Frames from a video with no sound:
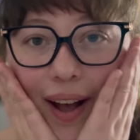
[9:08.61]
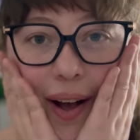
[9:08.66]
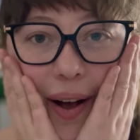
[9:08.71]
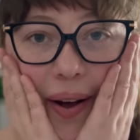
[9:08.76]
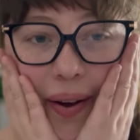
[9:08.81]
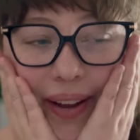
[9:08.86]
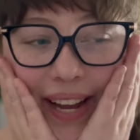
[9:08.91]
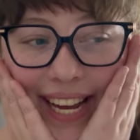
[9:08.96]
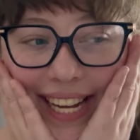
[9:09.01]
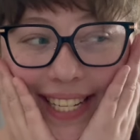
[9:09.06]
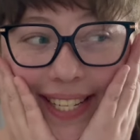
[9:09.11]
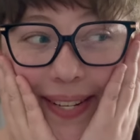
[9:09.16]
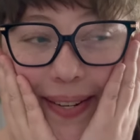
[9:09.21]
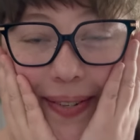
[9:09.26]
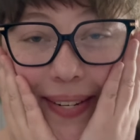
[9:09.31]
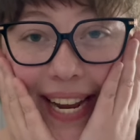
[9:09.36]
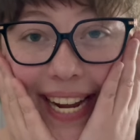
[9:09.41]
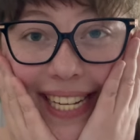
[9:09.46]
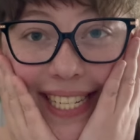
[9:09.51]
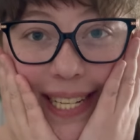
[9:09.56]
Okay, so
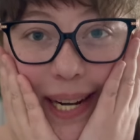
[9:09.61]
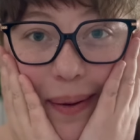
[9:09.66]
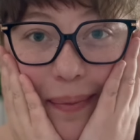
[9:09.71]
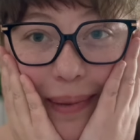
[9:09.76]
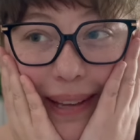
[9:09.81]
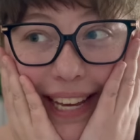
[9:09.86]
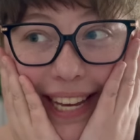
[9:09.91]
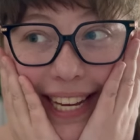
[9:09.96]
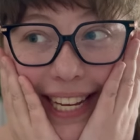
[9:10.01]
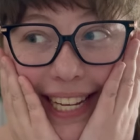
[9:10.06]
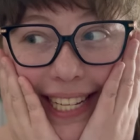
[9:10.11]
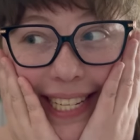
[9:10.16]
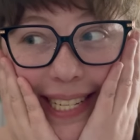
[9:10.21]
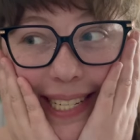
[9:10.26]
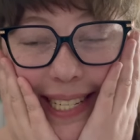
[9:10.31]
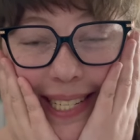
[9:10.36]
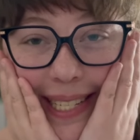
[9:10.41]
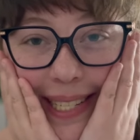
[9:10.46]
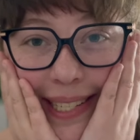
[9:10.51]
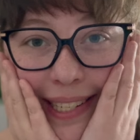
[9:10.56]
next up
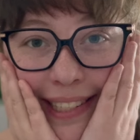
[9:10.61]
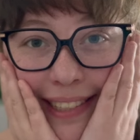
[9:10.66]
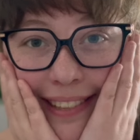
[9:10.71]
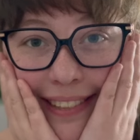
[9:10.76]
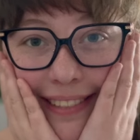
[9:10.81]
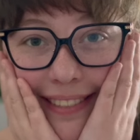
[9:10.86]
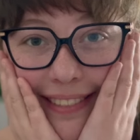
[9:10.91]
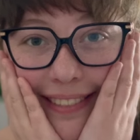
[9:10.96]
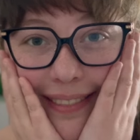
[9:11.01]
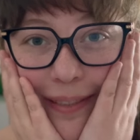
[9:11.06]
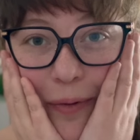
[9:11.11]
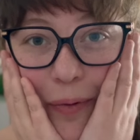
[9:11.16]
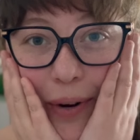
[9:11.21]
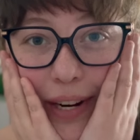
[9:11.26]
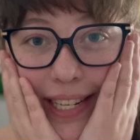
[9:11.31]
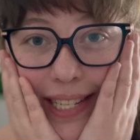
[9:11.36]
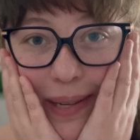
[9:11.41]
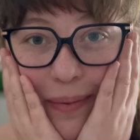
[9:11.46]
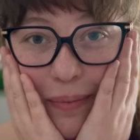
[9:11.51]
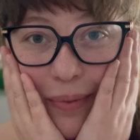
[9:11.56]
is
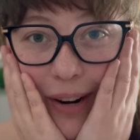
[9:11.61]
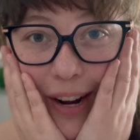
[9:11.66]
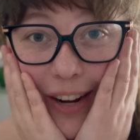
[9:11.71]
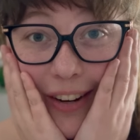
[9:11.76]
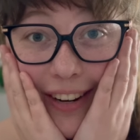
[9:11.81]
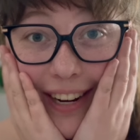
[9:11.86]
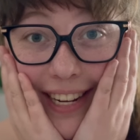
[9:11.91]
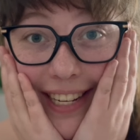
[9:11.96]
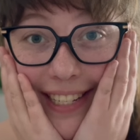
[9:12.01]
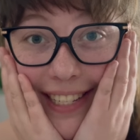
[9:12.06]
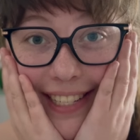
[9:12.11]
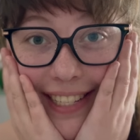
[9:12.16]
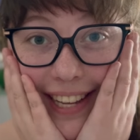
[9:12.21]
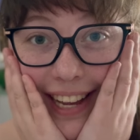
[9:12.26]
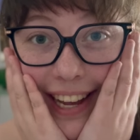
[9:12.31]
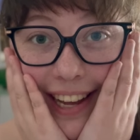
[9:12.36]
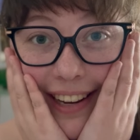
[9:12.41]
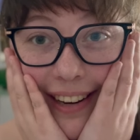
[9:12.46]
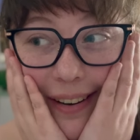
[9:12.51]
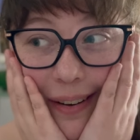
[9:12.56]
works in progress,
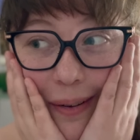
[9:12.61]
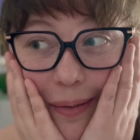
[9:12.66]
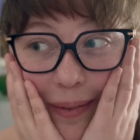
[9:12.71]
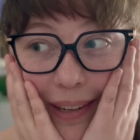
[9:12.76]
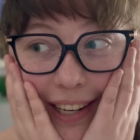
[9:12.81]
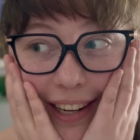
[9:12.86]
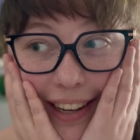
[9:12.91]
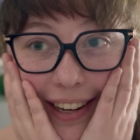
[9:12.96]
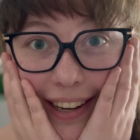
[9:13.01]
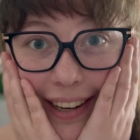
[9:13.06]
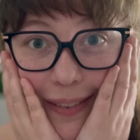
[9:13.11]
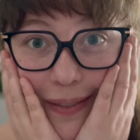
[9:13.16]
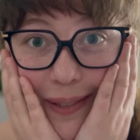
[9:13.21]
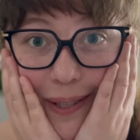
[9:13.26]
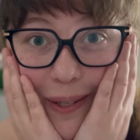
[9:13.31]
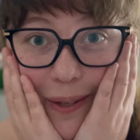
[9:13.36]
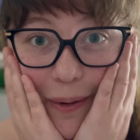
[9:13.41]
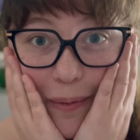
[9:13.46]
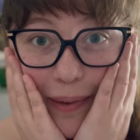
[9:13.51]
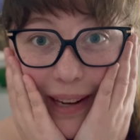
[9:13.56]
and oh my god, I have
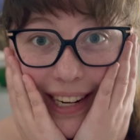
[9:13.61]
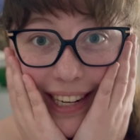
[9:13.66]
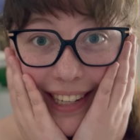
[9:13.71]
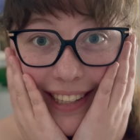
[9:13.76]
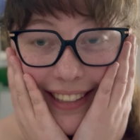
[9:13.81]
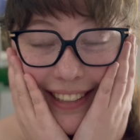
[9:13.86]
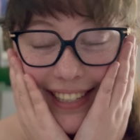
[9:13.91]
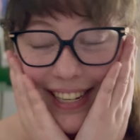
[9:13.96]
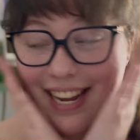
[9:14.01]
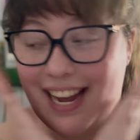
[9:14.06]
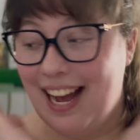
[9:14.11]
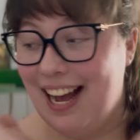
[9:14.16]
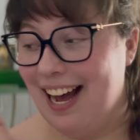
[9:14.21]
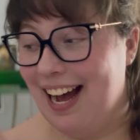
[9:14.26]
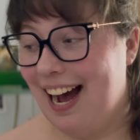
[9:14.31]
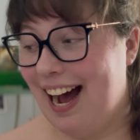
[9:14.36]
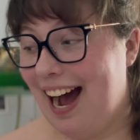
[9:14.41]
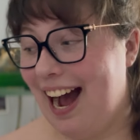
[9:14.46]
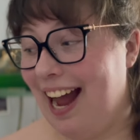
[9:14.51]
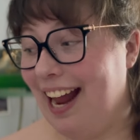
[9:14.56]
so many.
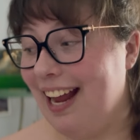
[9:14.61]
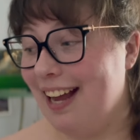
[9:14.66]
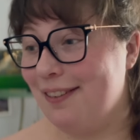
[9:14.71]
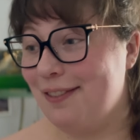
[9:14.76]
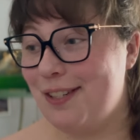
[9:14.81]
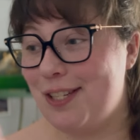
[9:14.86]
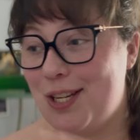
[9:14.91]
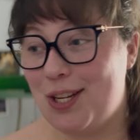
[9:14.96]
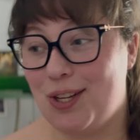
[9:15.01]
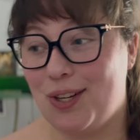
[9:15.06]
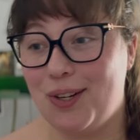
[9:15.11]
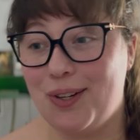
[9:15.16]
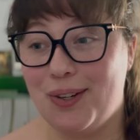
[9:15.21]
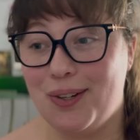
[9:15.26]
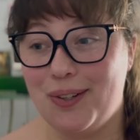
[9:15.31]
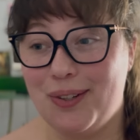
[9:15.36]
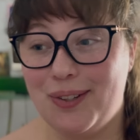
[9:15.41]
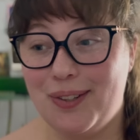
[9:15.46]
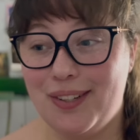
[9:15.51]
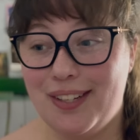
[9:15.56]
I have
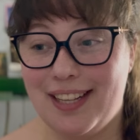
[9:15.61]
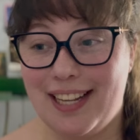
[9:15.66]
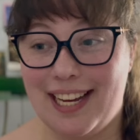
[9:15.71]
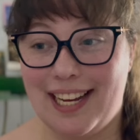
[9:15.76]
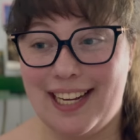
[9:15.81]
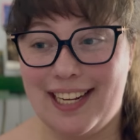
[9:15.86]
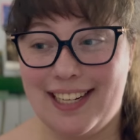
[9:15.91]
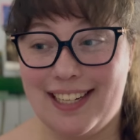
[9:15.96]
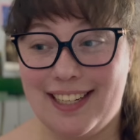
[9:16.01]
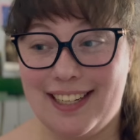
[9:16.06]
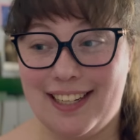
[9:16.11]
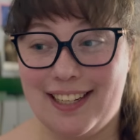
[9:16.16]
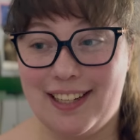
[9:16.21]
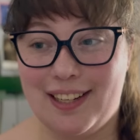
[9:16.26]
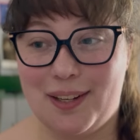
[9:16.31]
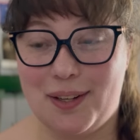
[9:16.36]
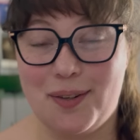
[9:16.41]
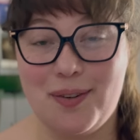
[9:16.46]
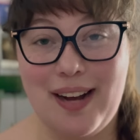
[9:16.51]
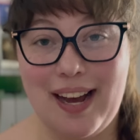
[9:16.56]
2 that
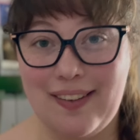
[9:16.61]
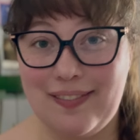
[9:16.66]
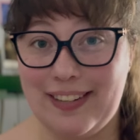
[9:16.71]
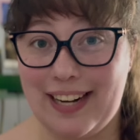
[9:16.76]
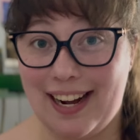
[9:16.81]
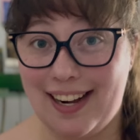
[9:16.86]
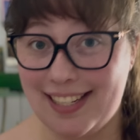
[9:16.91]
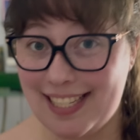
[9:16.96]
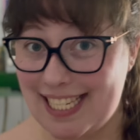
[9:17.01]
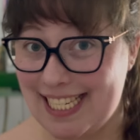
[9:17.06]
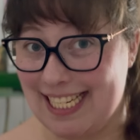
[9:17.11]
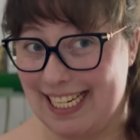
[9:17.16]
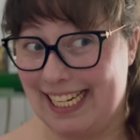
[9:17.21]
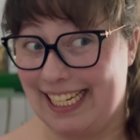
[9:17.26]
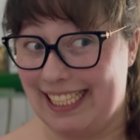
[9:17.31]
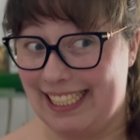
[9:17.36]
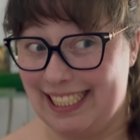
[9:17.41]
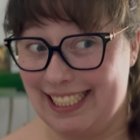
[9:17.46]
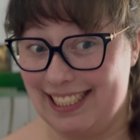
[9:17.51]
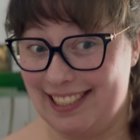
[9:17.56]
you have not
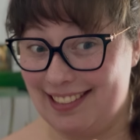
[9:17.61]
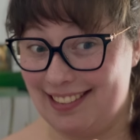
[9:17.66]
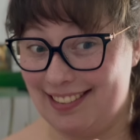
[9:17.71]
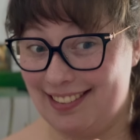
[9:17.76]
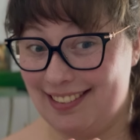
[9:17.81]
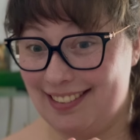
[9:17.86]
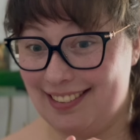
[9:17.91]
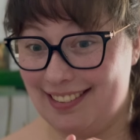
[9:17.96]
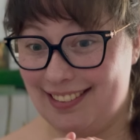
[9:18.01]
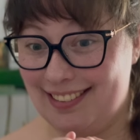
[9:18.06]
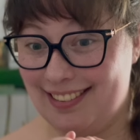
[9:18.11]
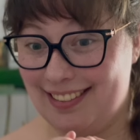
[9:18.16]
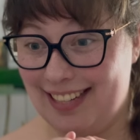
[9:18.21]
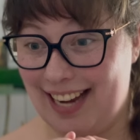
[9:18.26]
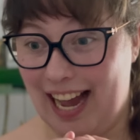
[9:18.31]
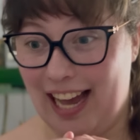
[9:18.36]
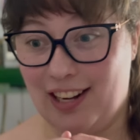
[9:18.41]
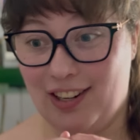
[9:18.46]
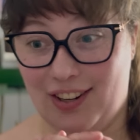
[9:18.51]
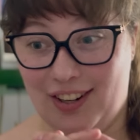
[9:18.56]
seen
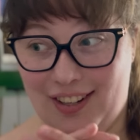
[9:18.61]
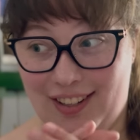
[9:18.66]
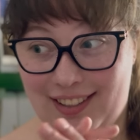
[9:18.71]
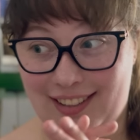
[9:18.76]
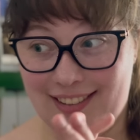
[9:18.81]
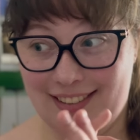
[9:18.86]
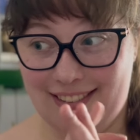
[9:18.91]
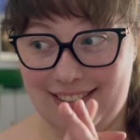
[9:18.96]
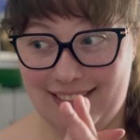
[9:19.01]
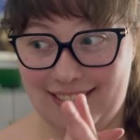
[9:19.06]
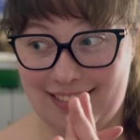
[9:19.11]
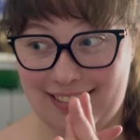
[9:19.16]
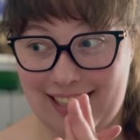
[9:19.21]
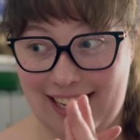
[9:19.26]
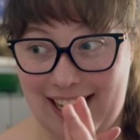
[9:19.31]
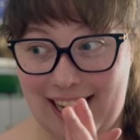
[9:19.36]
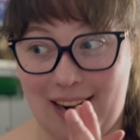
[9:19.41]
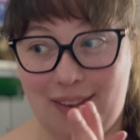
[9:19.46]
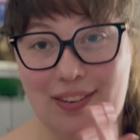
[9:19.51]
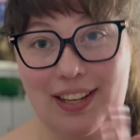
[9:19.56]
at all,
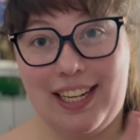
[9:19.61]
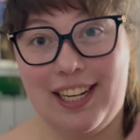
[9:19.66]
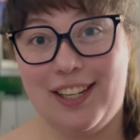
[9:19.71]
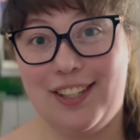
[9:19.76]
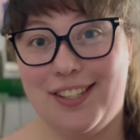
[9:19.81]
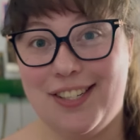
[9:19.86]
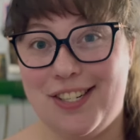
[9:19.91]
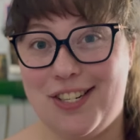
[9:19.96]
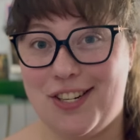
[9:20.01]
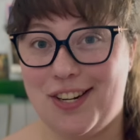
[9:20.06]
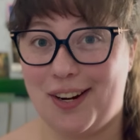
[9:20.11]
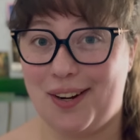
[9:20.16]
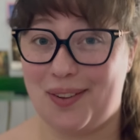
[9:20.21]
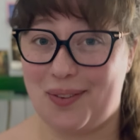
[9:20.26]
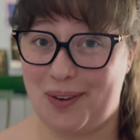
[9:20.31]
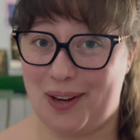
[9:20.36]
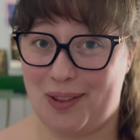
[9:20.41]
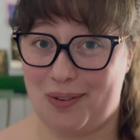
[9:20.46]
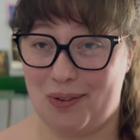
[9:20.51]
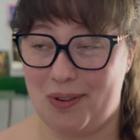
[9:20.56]
and I'm like a good chunk of the
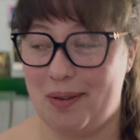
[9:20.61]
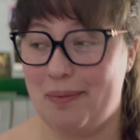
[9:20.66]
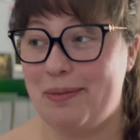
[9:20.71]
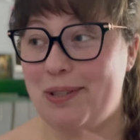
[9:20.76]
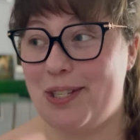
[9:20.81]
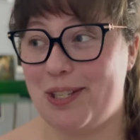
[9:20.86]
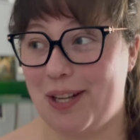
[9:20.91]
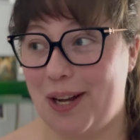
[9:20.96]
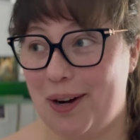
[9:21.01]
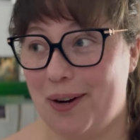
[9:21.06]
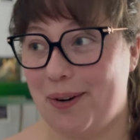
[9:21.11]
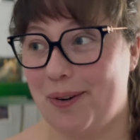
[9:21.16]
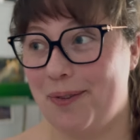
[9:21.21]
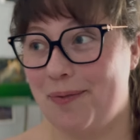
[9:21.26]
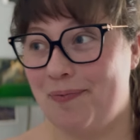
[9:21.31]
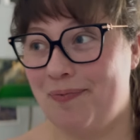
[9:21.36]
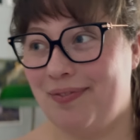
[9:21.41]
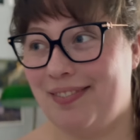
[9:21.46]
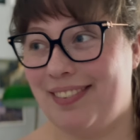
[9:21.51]
way through them. So